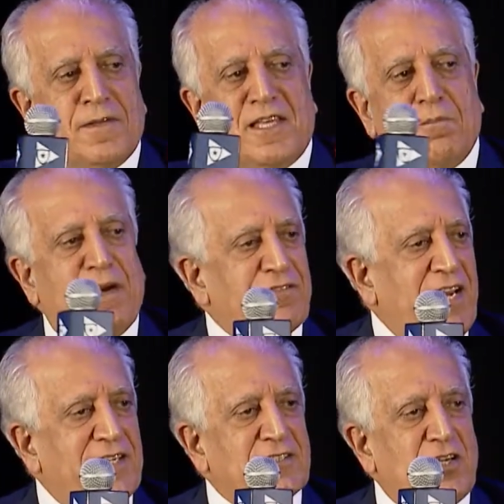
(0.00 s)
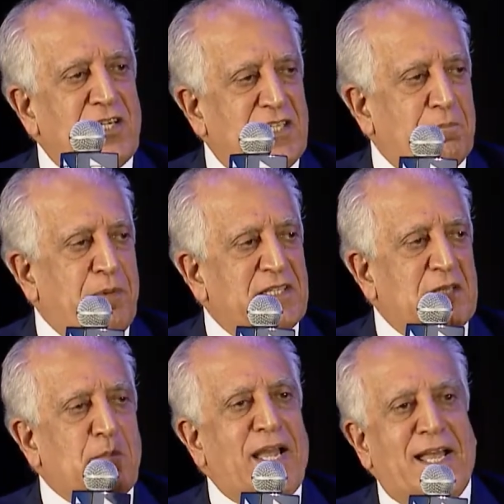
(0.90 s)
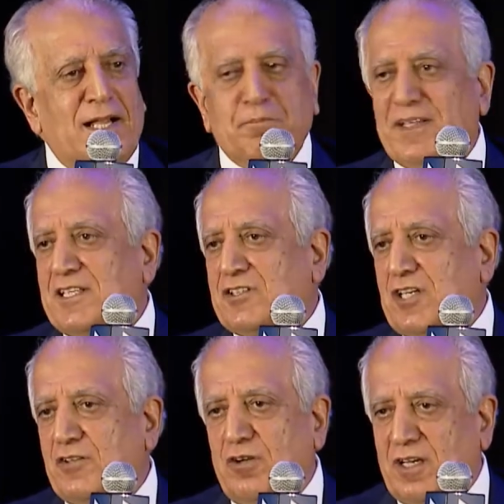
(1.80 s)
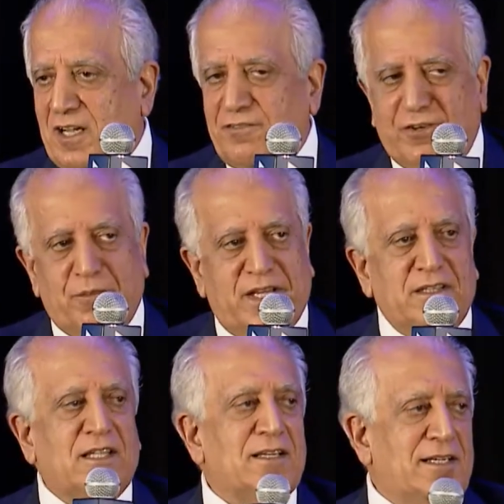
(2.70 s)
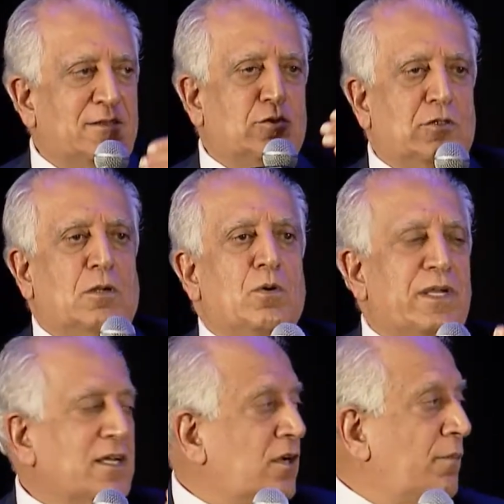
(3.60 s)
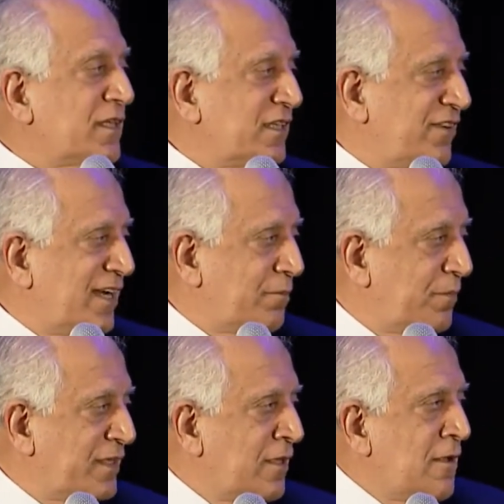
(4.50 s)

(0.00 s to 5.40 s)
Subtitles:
keep Afghanistan independent by helping the central government and slow economic development.